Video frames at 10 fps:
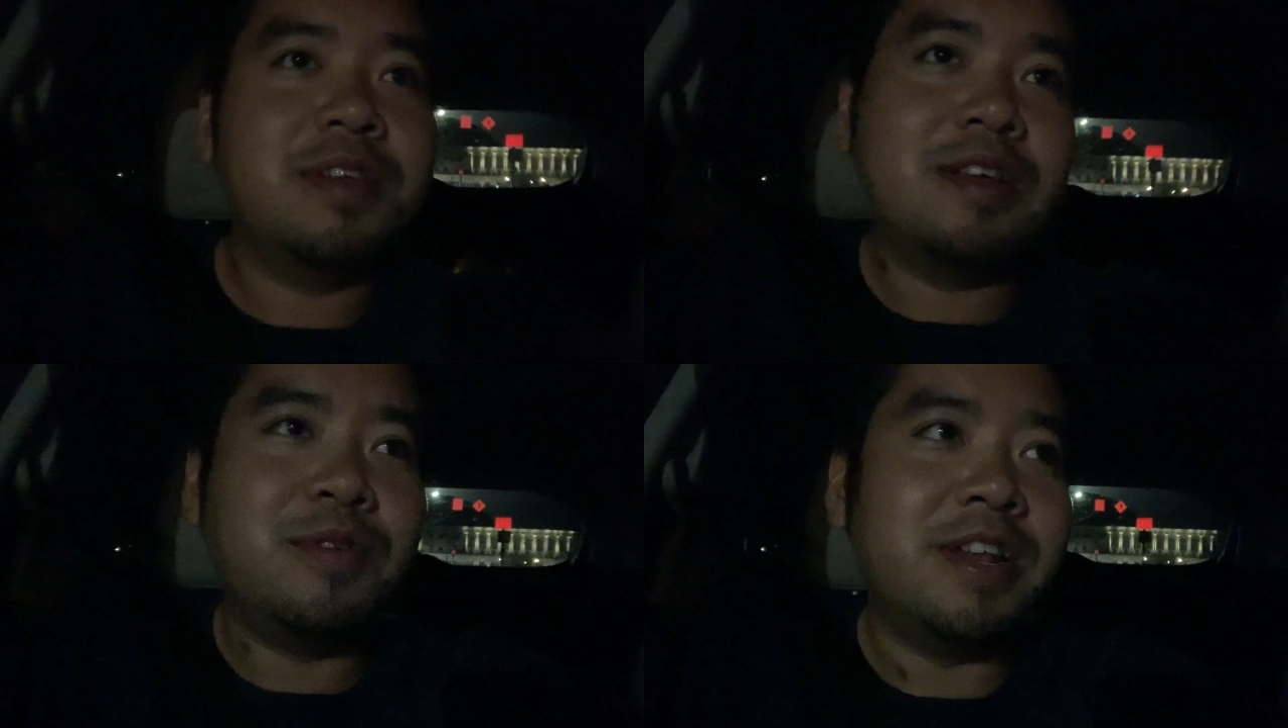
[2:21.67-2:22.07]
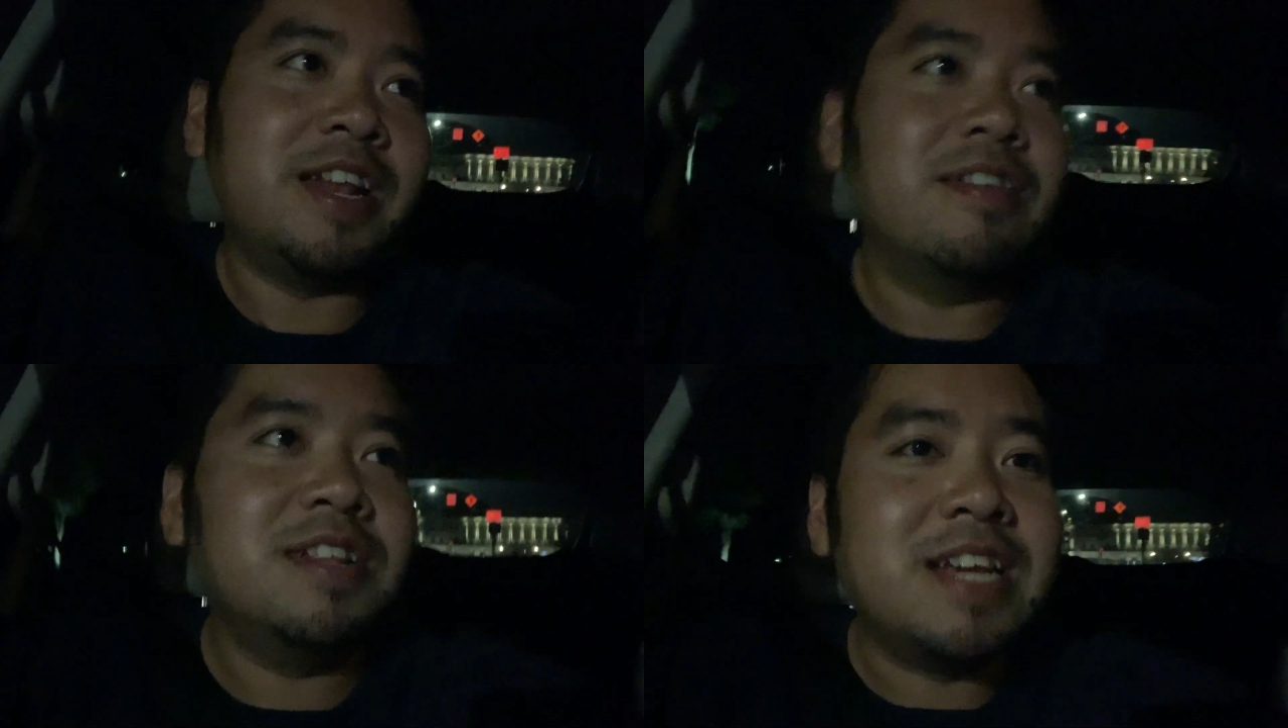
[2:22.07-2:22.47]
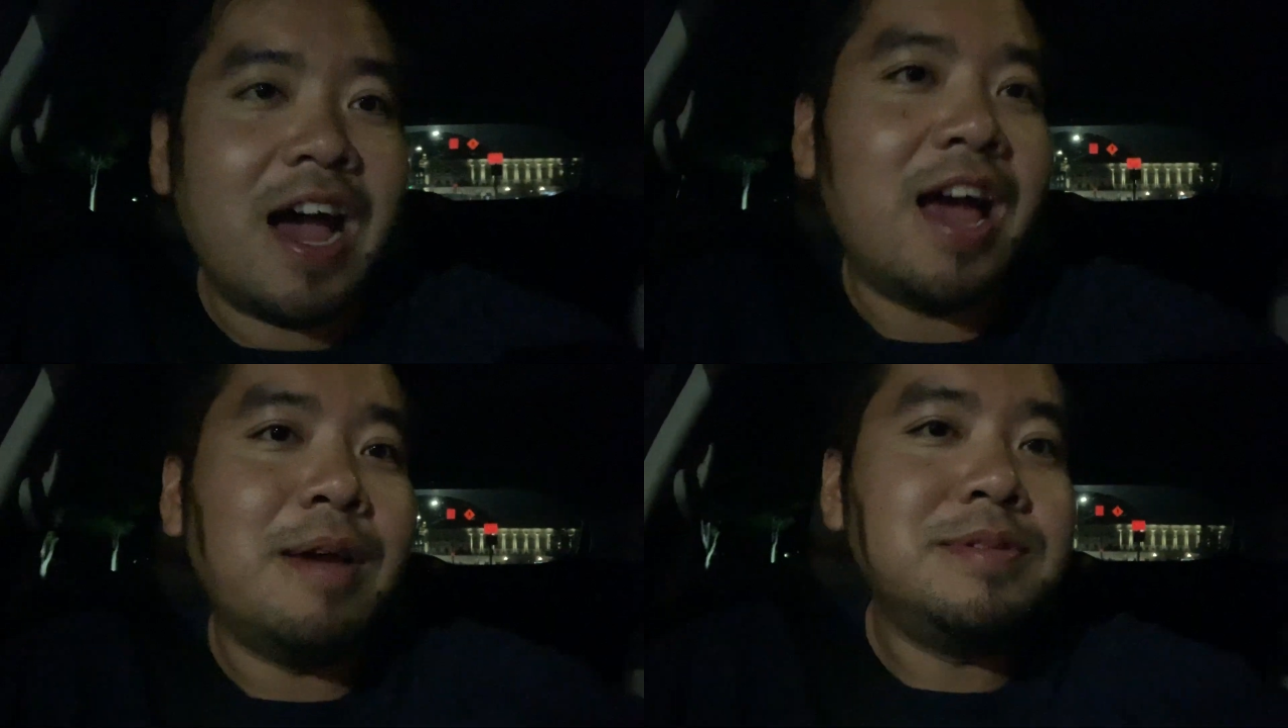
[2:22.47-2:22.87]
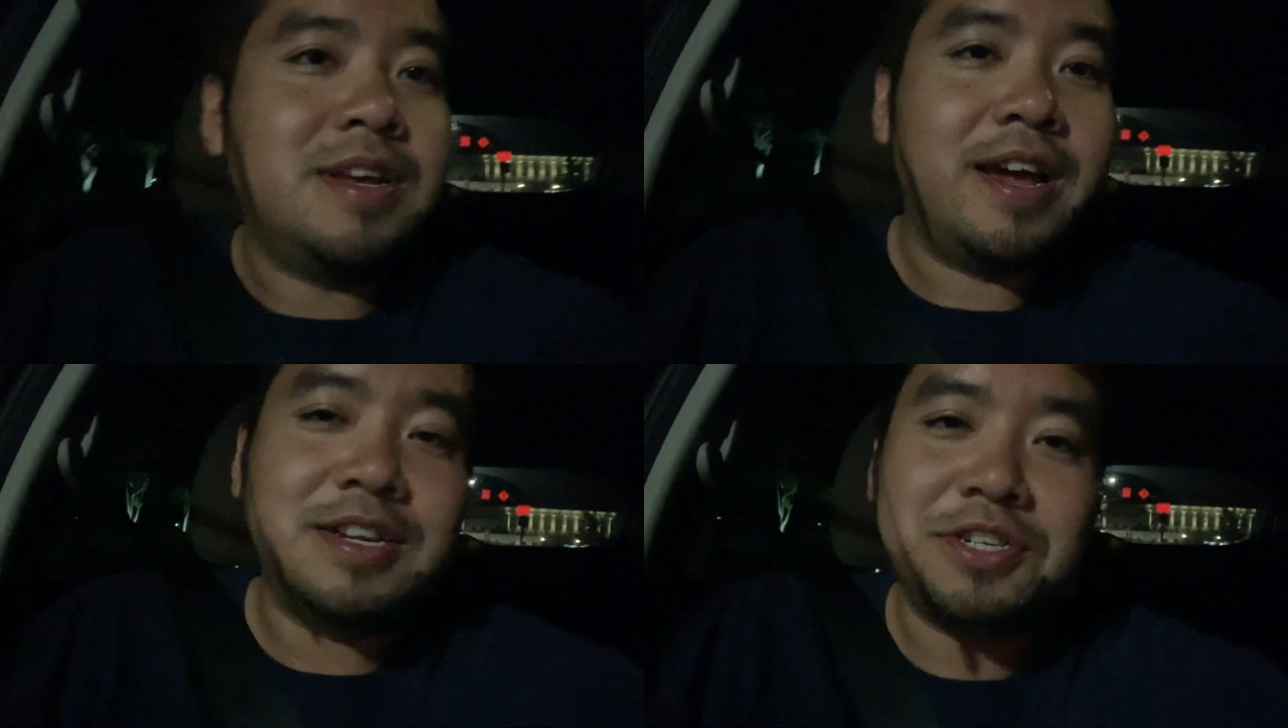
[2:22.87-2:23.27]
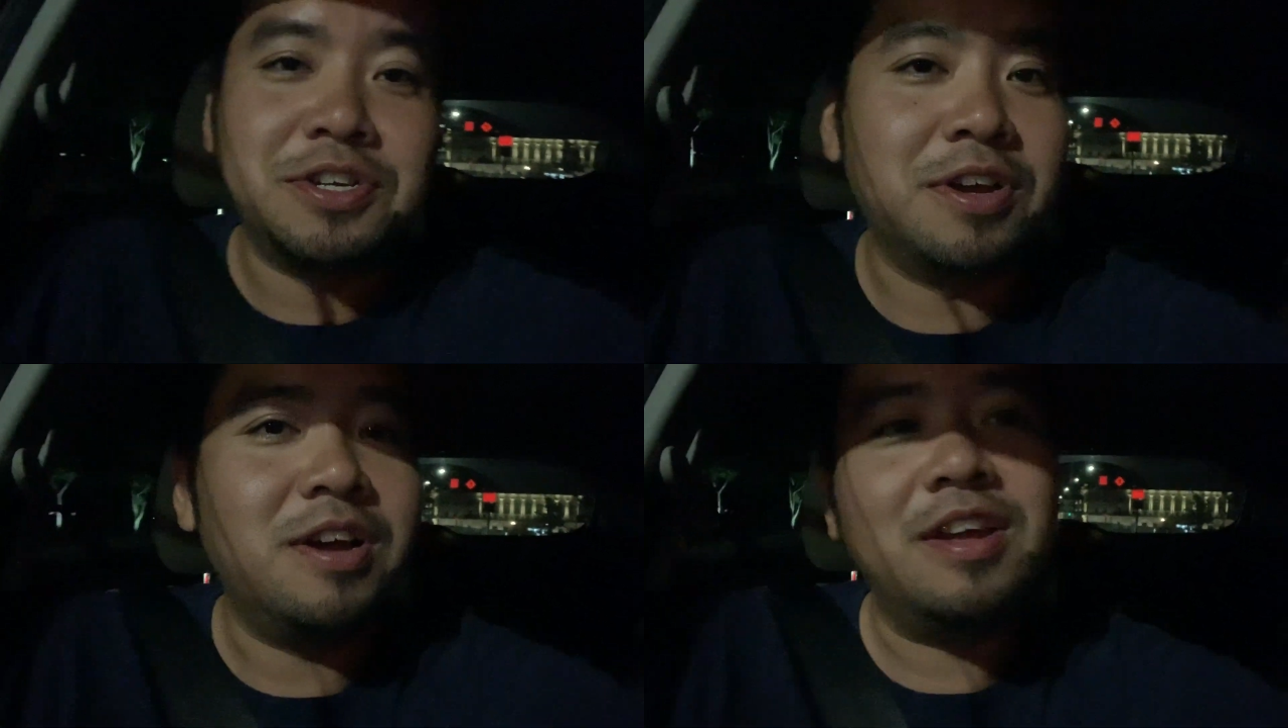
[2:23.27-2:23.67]
we, we didn't have the time to actually
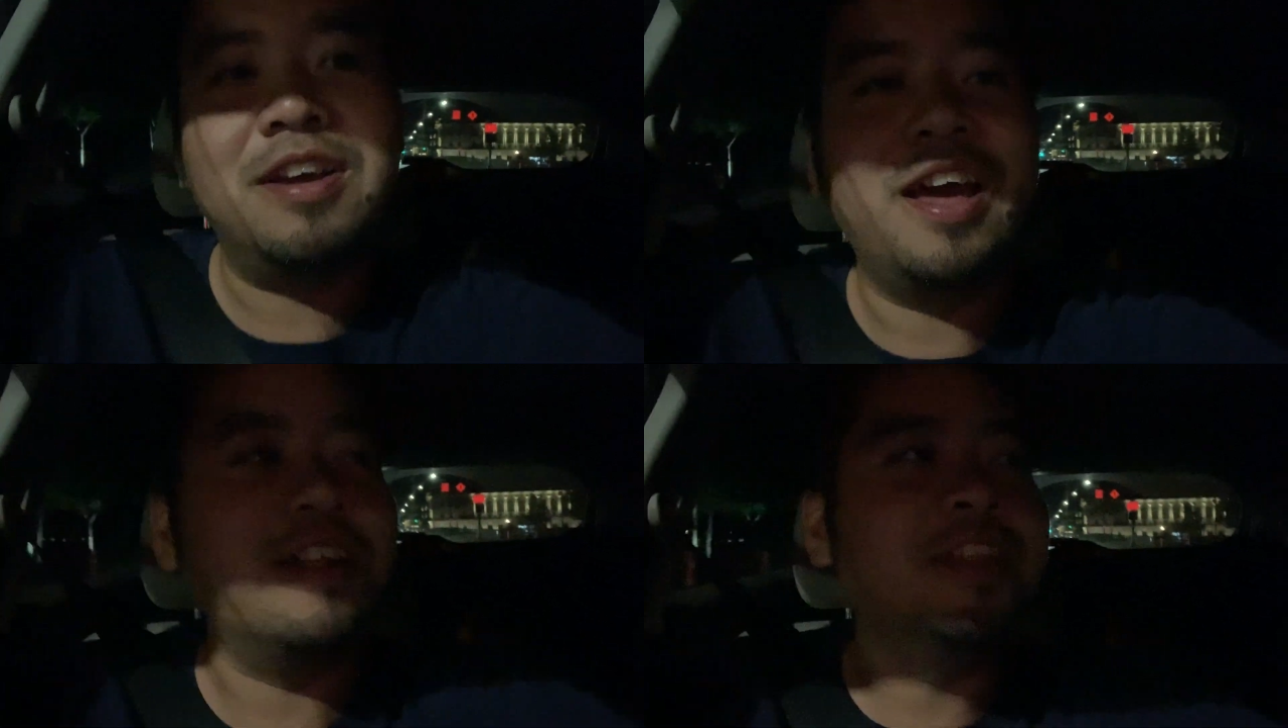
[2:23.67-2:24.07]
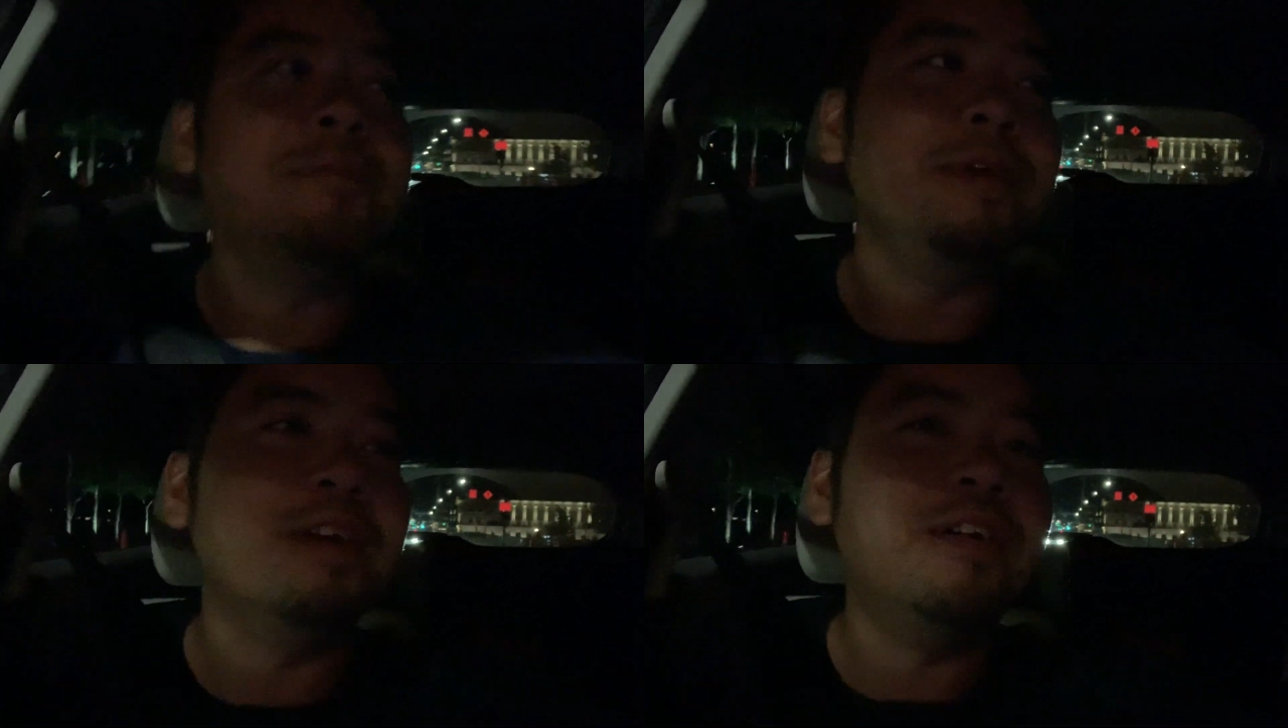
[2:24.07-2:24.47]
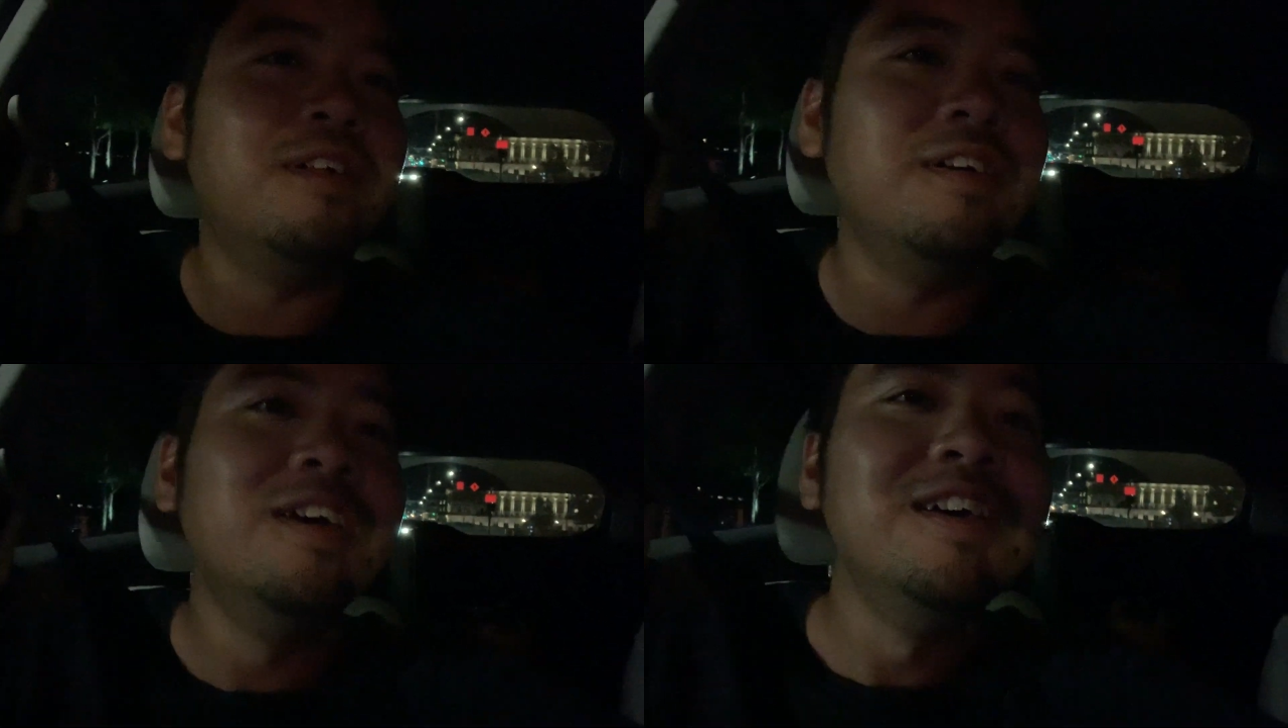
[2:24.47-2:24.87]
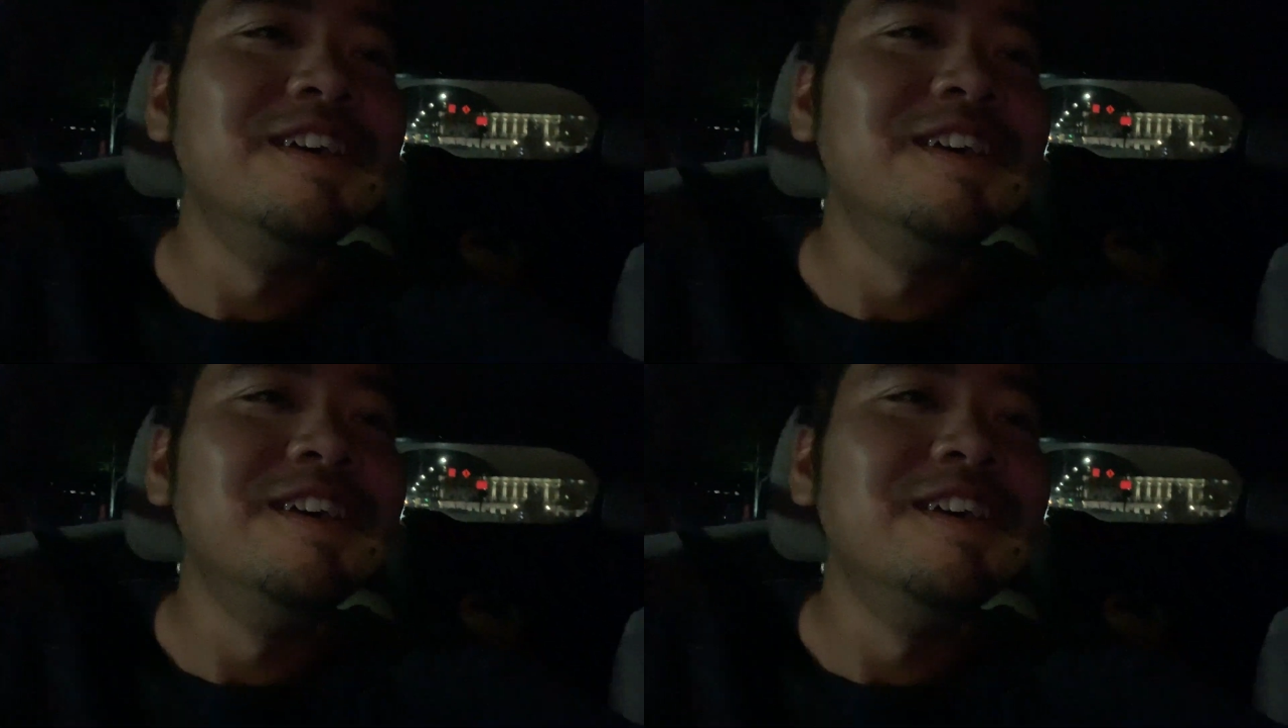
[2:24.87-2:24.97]
cook a healthy meal.